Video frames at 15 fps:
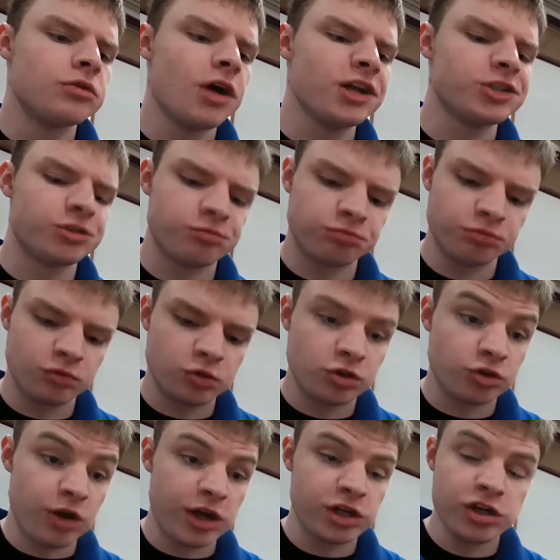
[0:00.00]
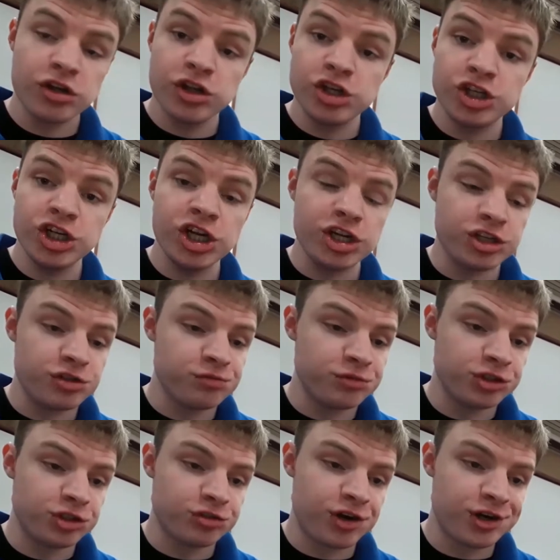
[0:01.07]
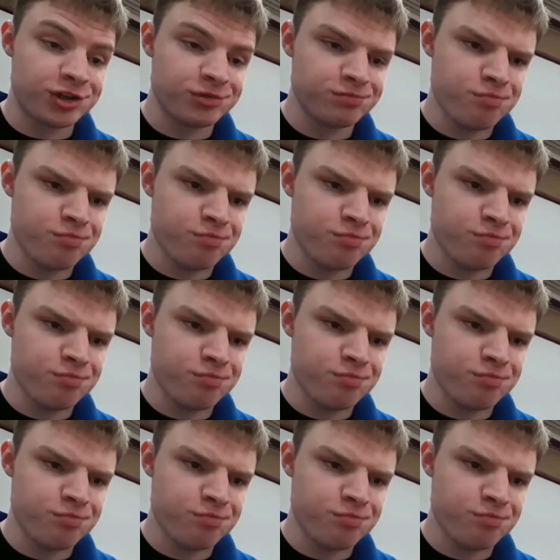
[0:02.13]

That's strange. The cheese is strange.